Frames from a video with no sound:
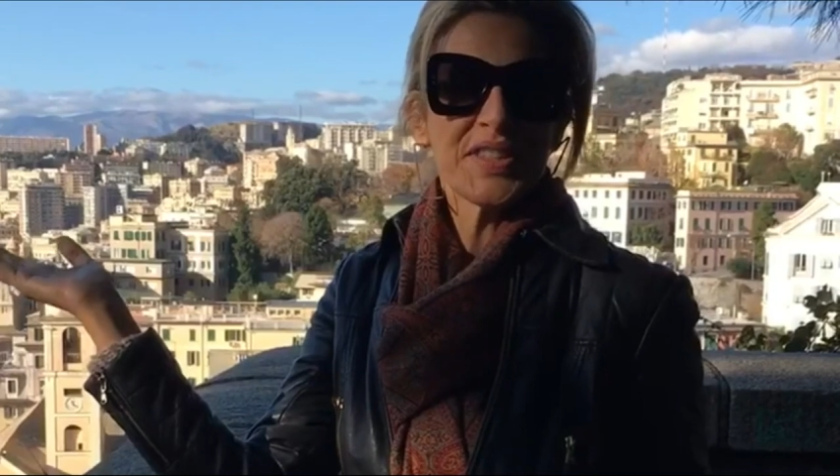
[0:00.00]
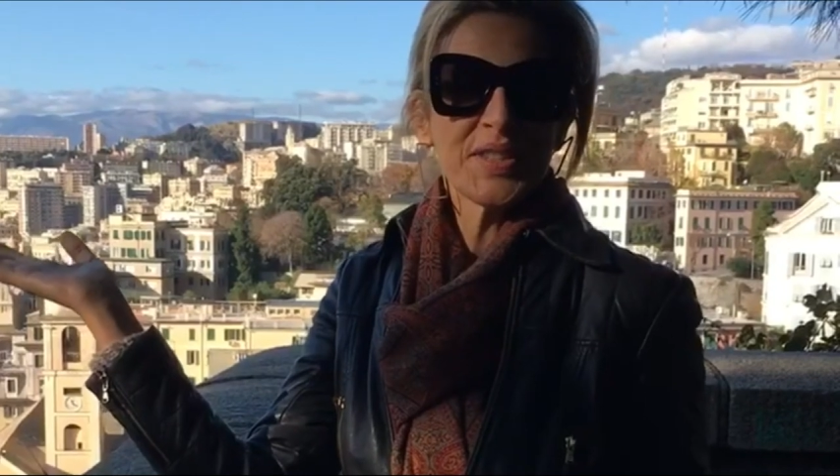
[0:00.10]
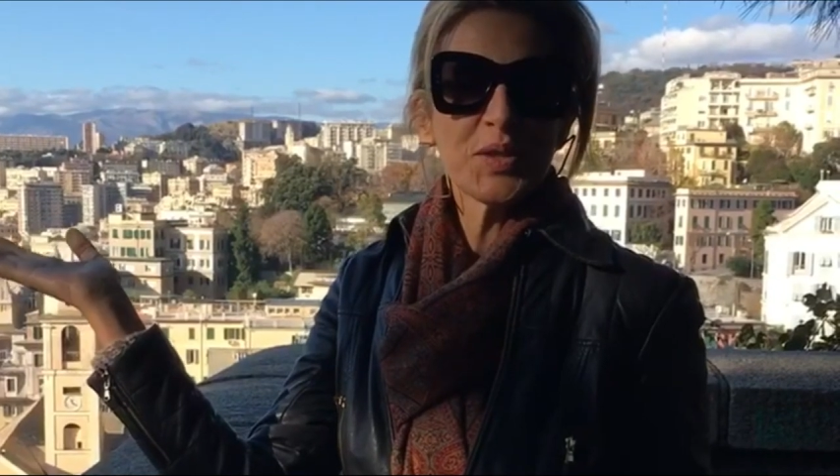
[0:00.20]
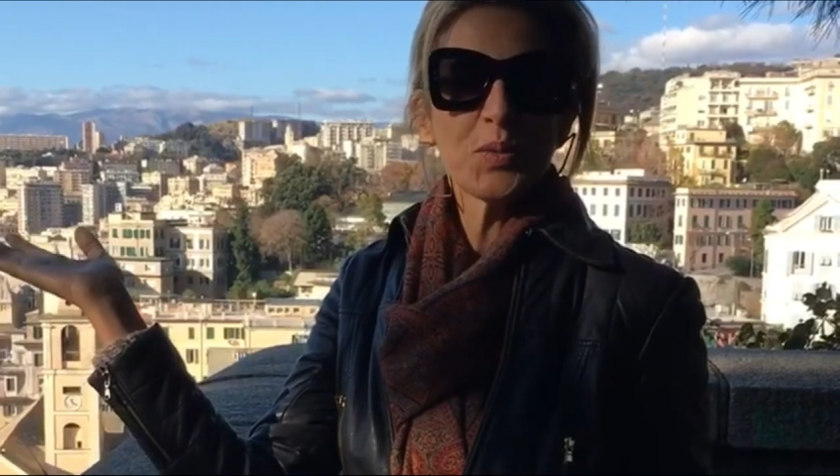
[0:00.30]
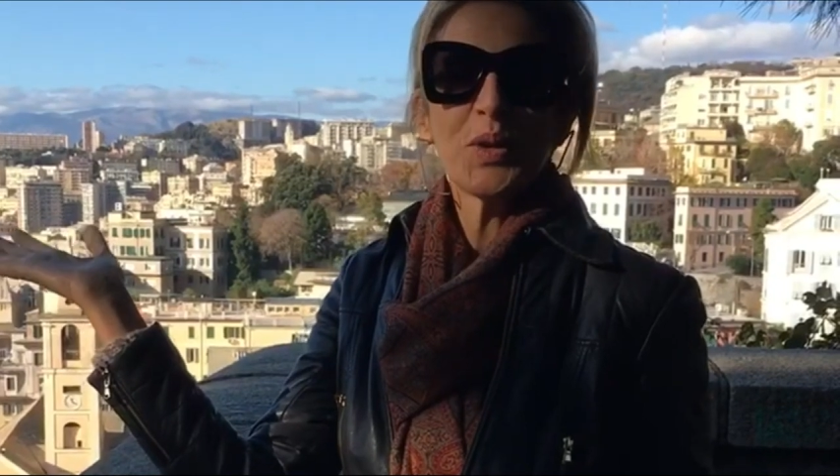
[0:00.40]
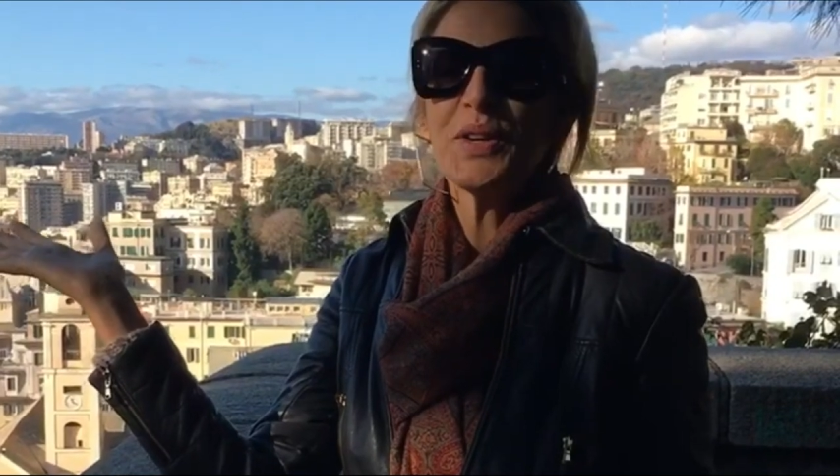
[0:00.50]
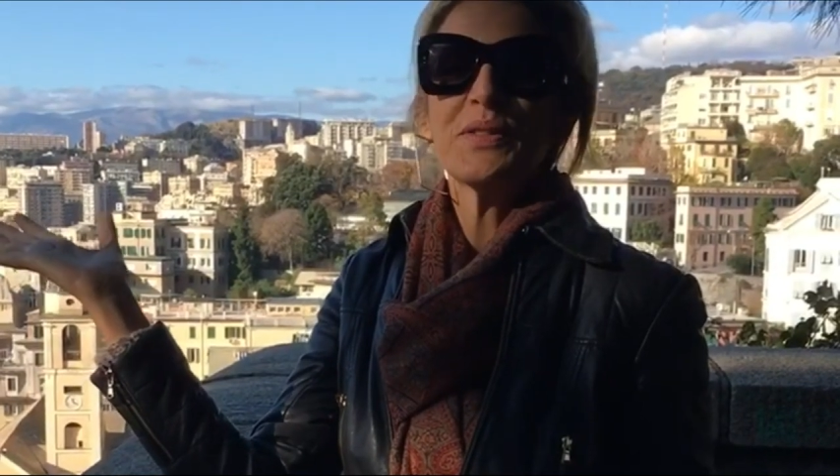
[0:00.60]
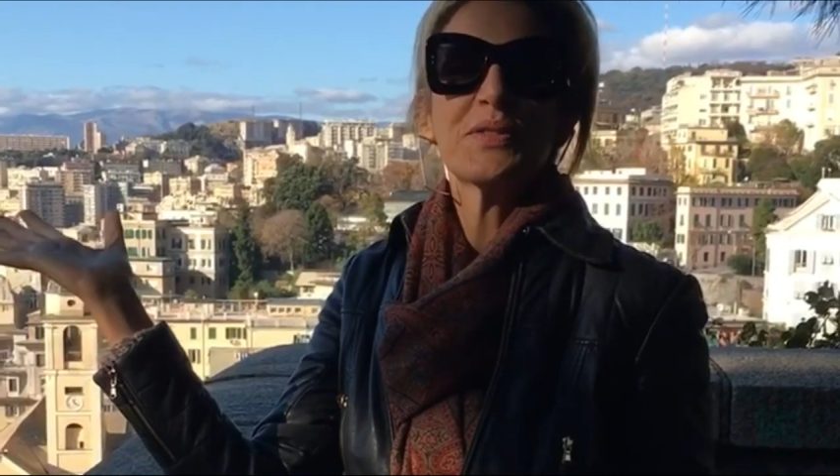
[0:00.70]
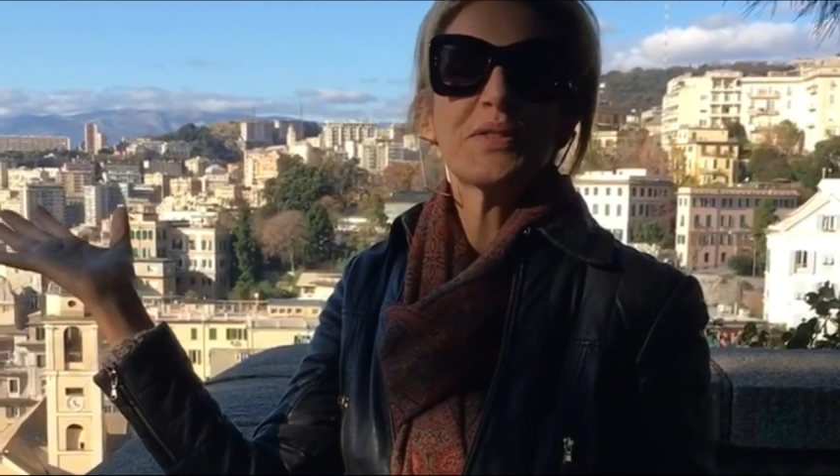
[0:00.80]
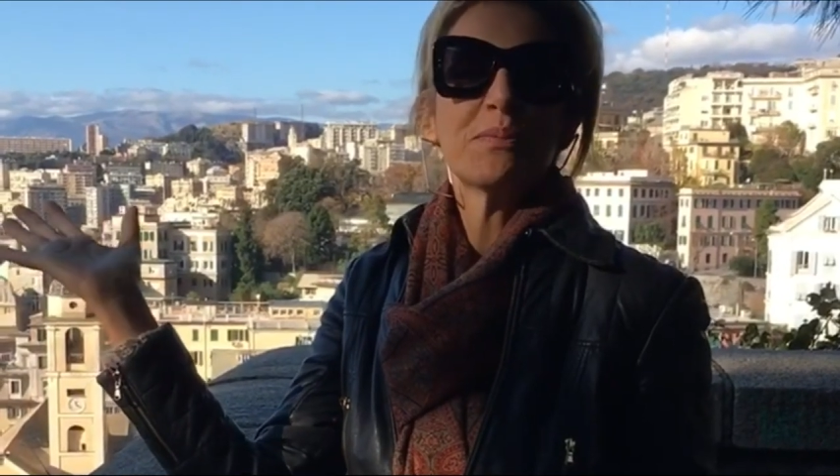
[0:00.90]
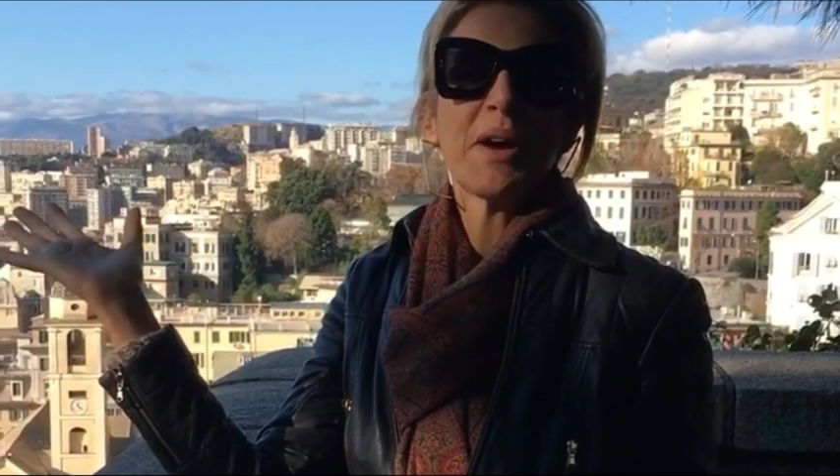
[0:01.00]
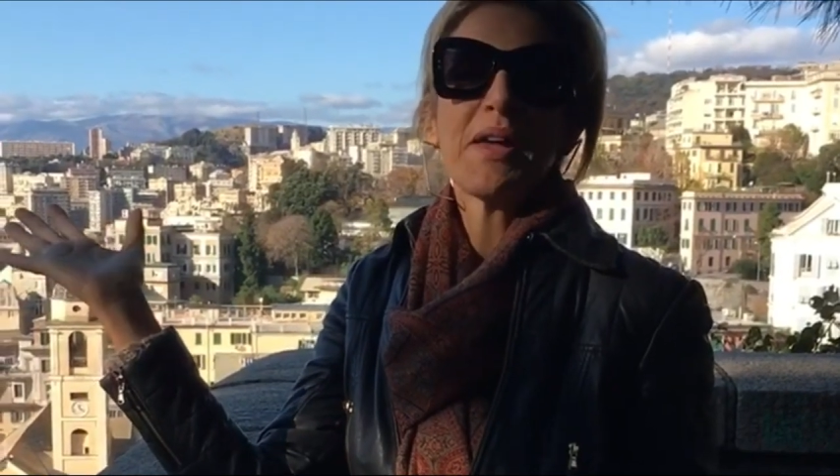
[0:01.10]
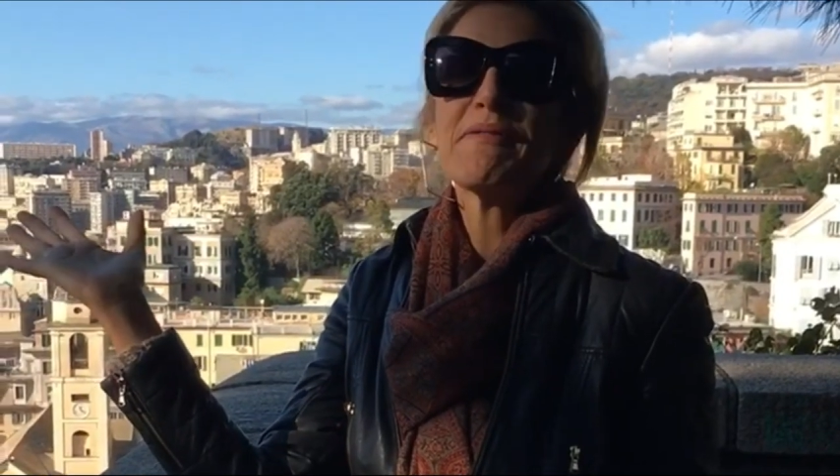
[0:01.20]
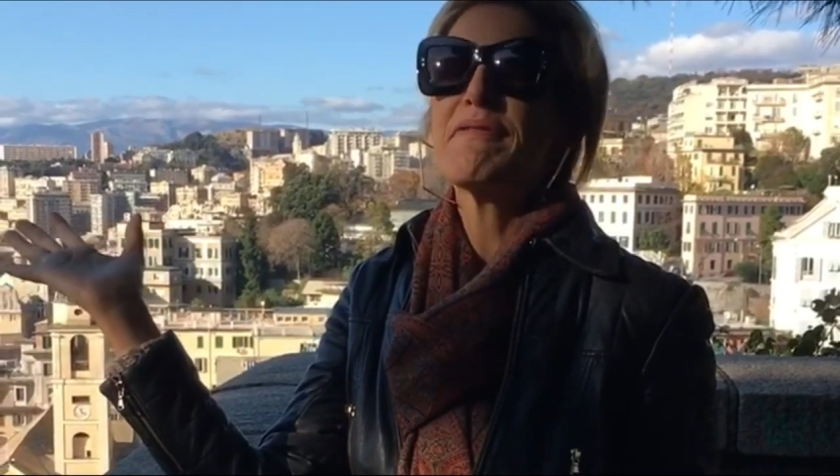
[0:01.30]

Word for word: this is one of my